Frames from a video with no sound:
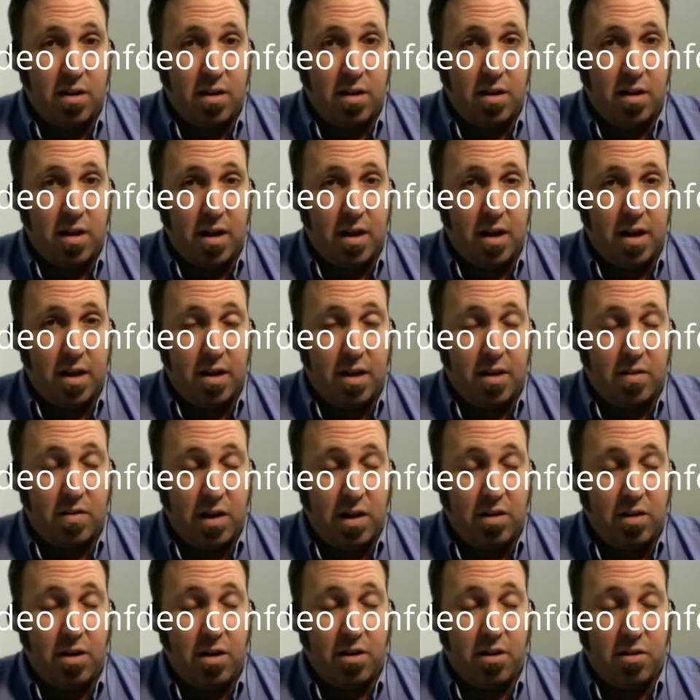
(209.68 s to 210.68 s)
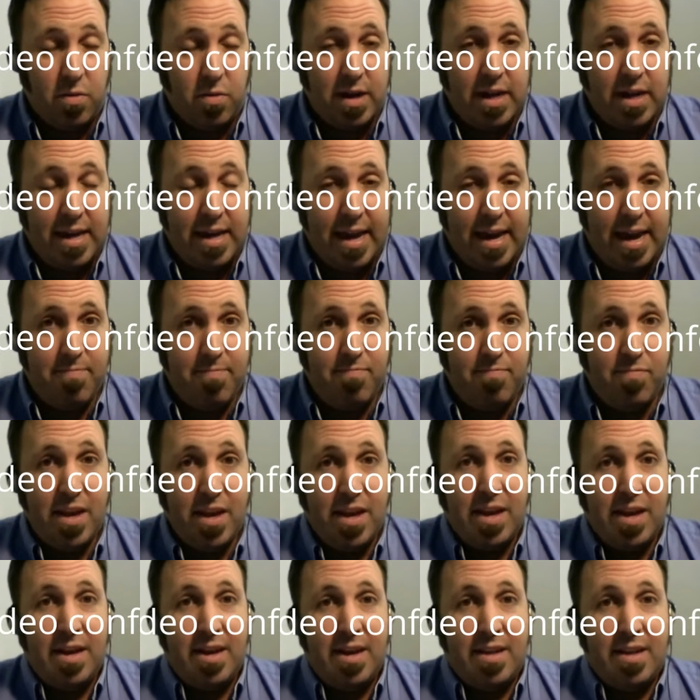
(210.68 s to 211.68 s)
C920 cam
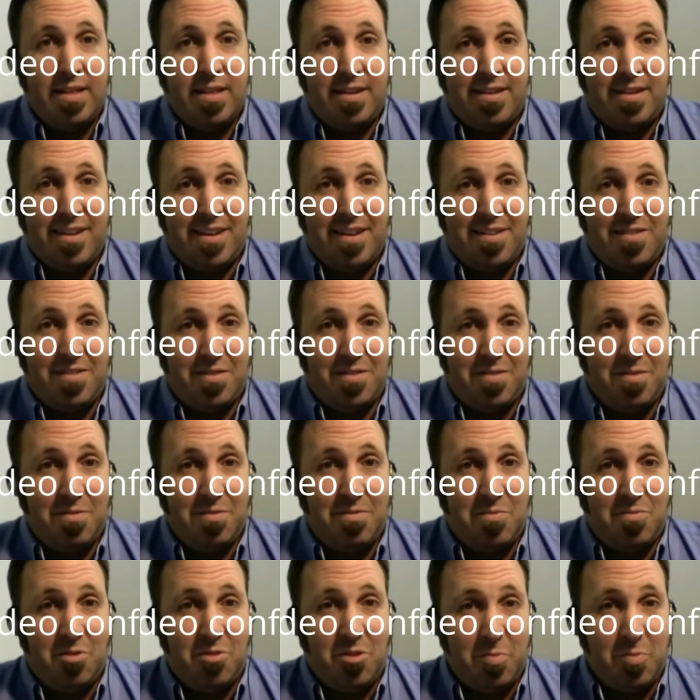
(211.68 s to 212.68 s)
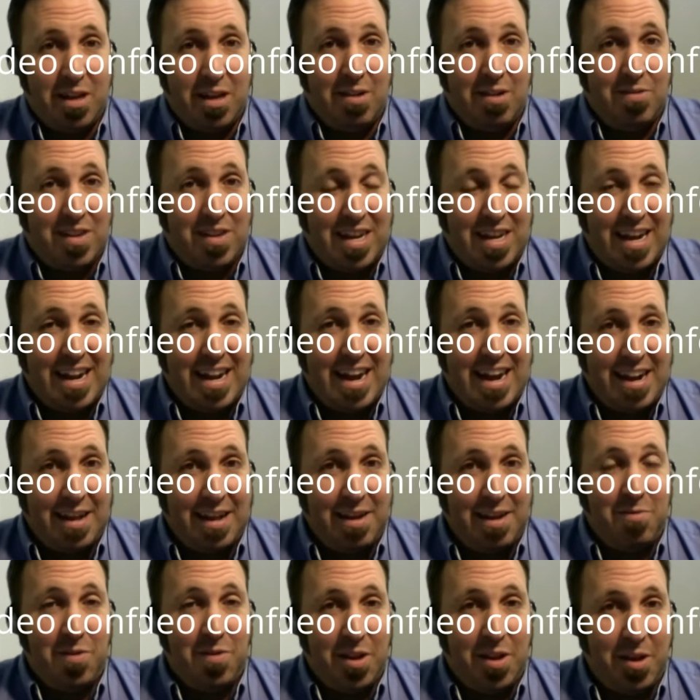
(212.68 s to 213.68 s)
that does, would you believe,
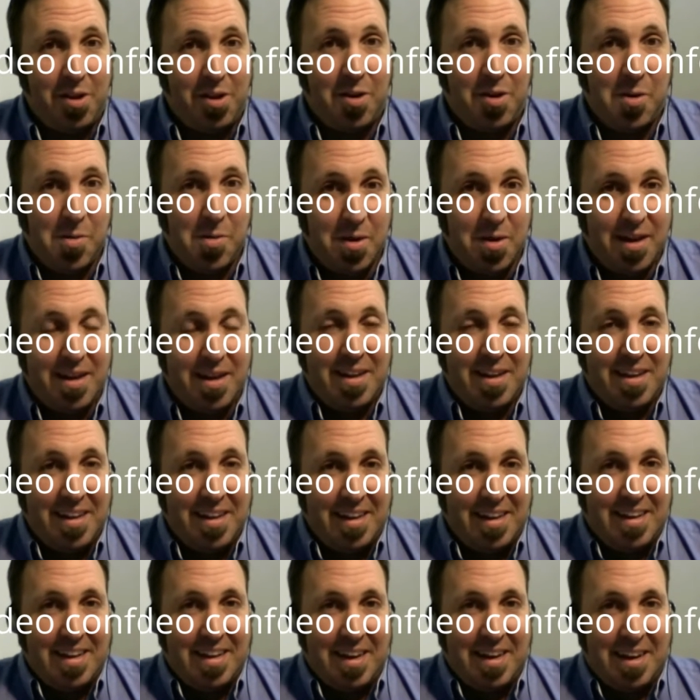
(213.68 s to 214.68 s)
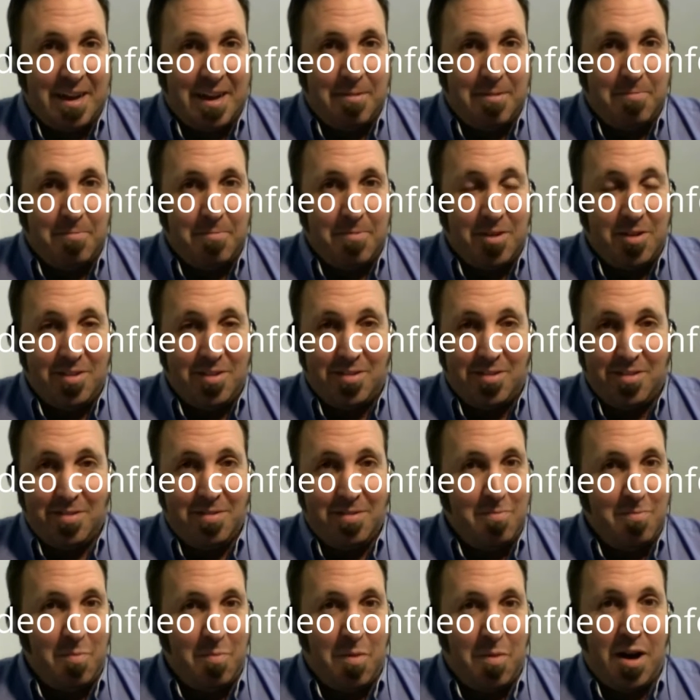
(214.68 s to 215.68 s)
1080 video. Which is
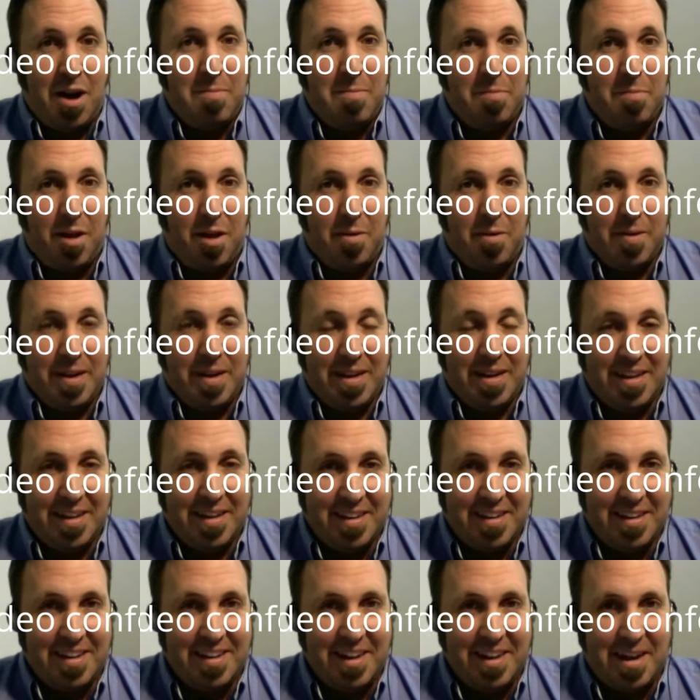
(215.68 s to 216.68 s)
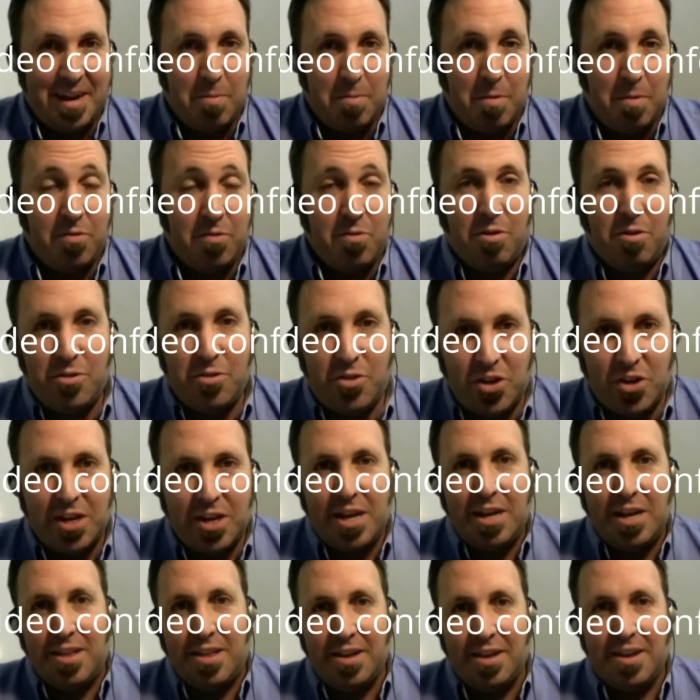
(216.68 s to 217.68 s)
mind-blowing. Of course, you
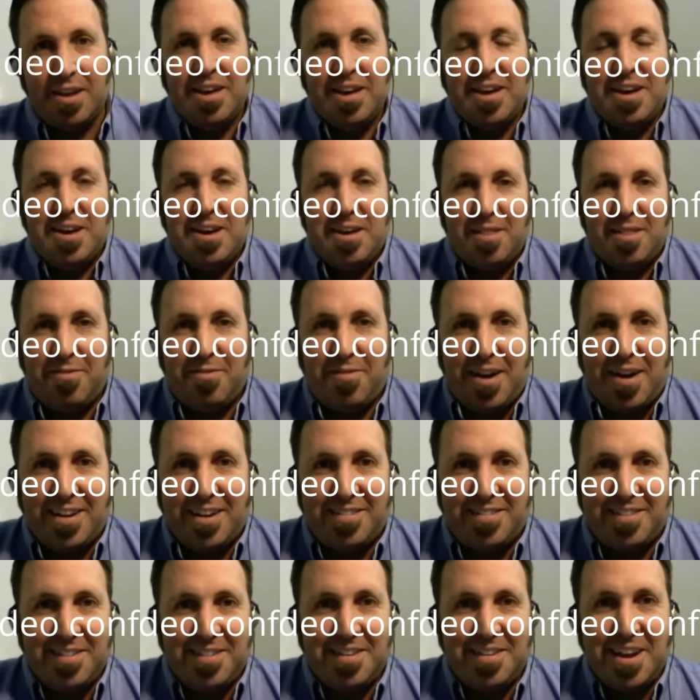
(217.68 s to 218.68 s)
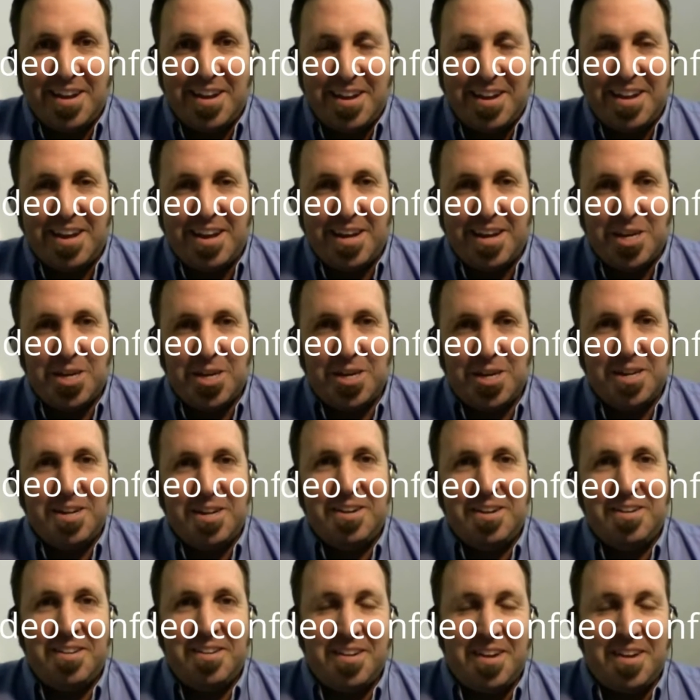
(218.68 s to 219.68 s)
need the fast internet connection
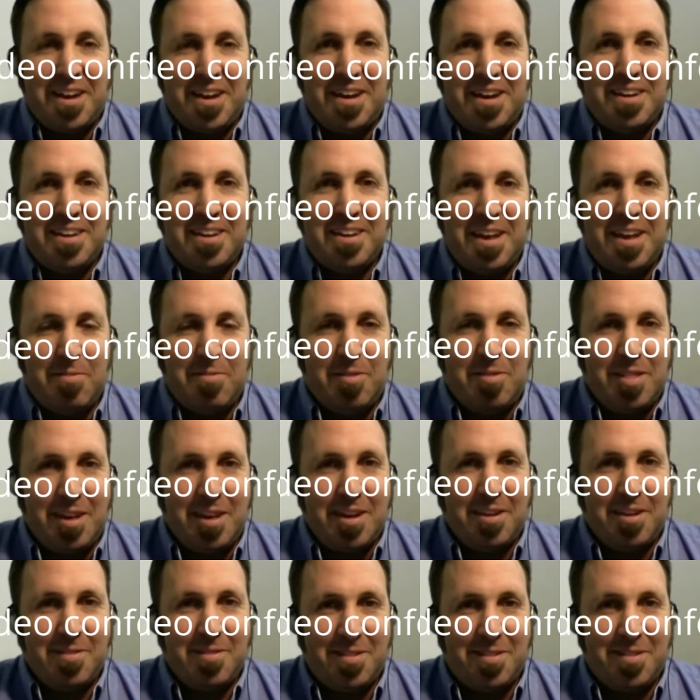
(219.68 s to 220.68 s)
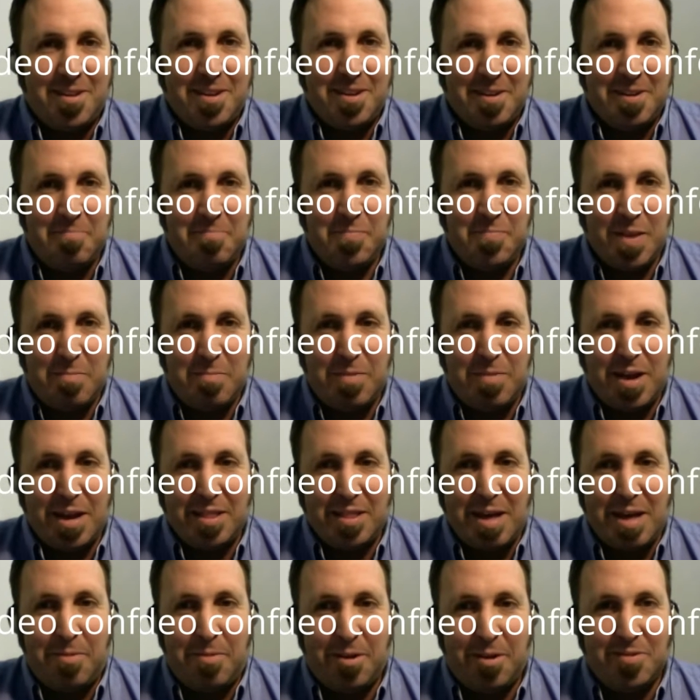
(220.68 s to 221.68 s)
and everything else to make
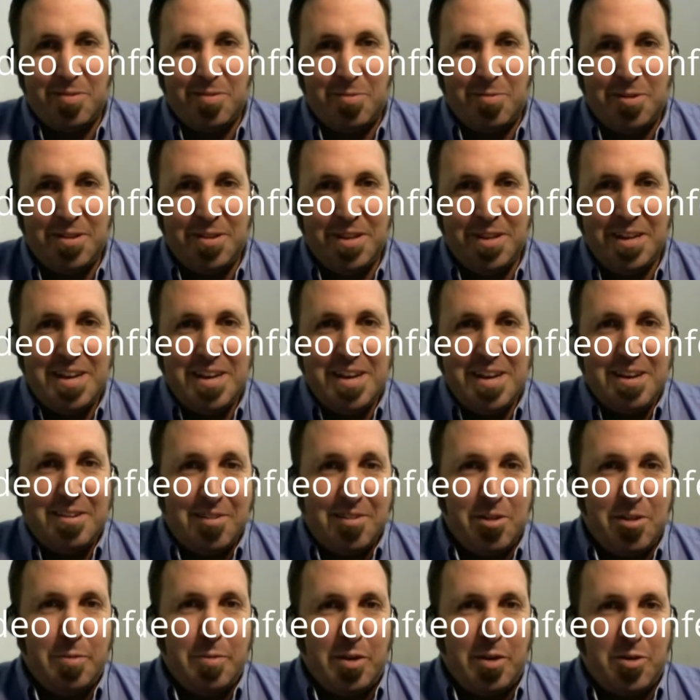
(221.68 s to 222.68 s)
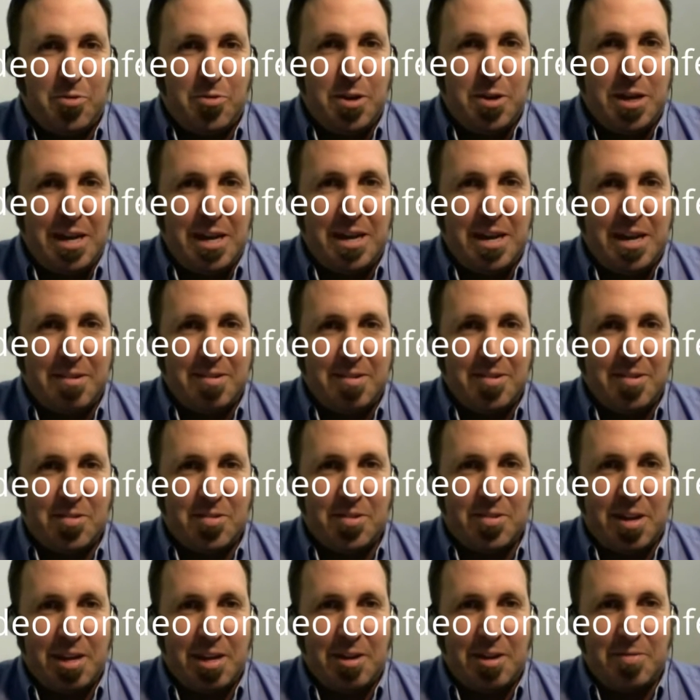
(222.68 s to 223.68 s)
that possible. It's a little bit tricky here in
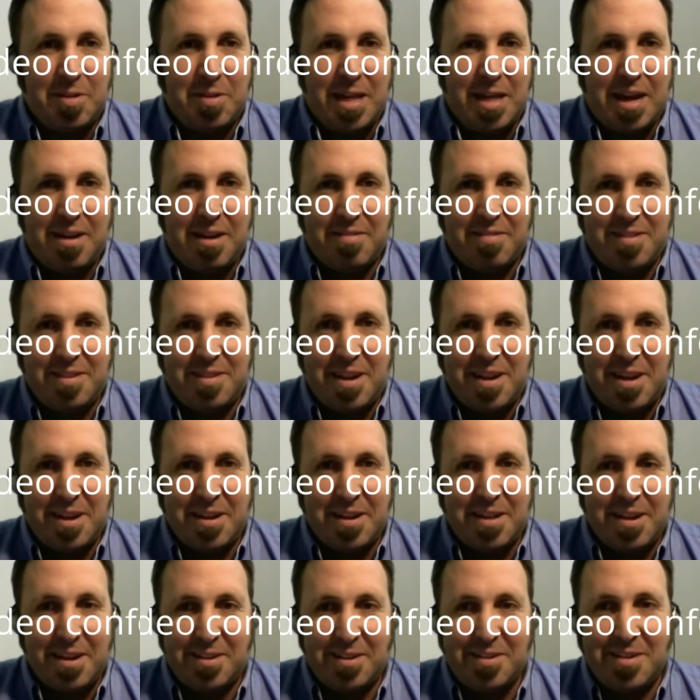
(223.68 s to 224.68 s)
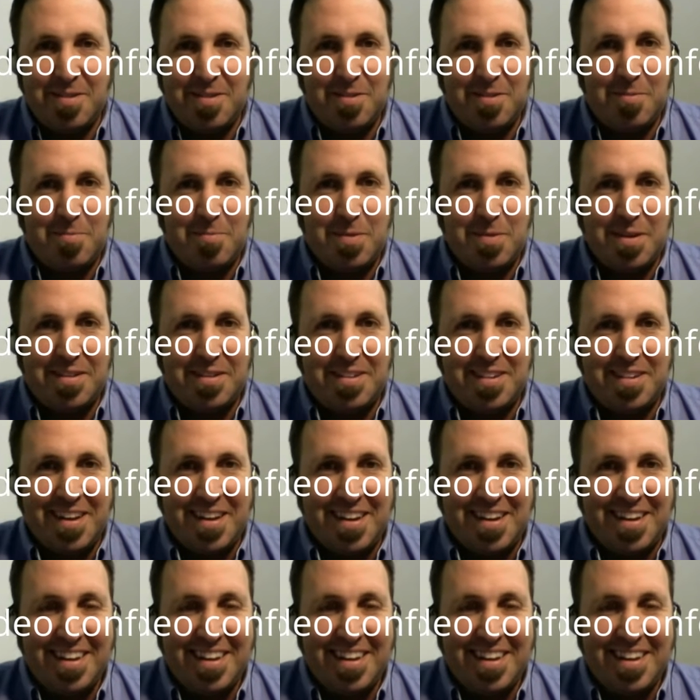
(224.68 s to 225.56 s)
Australia with our internet connections, but